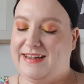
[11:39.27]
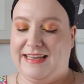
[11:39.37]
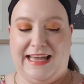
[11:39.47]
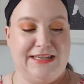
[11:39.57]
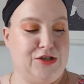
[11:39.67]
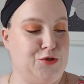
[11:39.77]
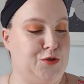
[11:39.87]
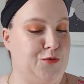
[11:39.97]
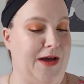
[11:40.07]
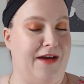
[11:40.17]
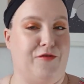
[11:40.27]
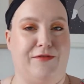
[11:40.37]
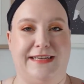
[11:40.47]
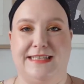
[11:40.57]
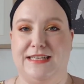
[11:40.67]
glad to have a
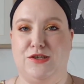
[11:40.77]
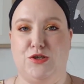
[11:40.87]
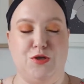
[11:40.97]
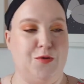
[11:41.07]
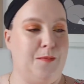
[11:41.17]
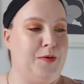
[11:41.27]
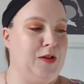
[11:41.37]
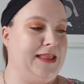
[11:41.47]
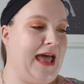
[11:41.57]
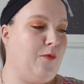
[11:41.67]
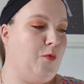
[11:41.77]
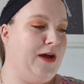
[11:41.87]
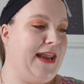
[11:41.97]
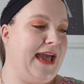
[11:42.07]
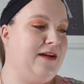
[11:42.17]
reason to pull that
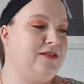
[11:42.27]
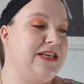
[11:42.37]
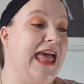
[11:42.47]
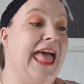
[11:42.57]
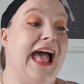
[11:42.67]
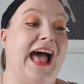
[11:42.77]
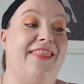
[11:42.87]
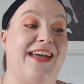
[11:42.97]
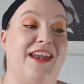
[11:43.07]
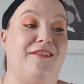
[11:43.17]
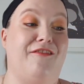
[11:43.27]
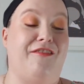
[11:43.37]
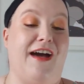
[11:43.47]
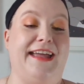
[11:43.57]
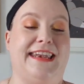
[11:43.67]
one out. And then
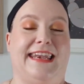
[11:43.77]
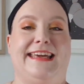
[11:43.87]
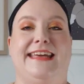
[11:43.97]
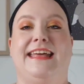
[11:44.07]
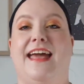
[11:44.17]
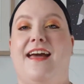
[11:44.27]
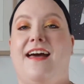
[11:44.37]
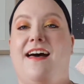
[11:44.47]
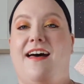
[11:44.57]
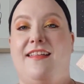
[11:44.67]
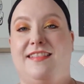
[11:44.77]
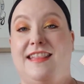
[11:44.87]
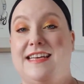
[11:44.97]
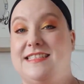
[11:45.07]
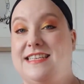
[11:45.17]
finally,
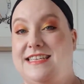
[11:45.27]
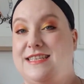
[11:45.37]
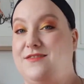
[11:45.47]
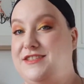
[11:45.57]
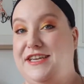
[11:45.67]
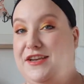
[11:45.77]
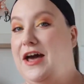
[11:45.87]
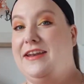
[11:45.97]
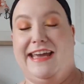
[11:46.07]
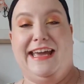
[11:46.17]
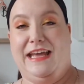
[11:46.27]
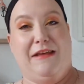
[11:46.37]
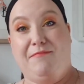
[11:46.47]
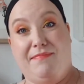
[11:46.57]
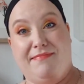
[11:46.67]
this is obviously not a
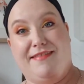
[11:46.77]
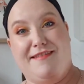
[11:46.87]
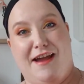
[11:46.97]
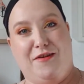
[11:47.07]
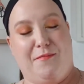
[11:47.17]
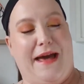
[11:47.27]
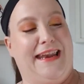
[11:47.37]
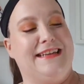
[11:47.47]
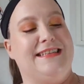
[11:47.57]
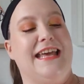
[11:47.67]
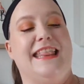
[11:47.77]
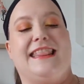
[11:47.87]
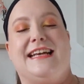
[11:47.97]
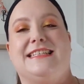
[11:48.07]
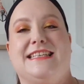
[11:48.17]
standard palette.
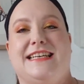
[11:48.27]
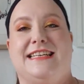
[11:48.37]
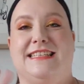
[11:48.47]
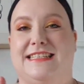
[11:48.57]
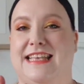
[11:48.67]
This is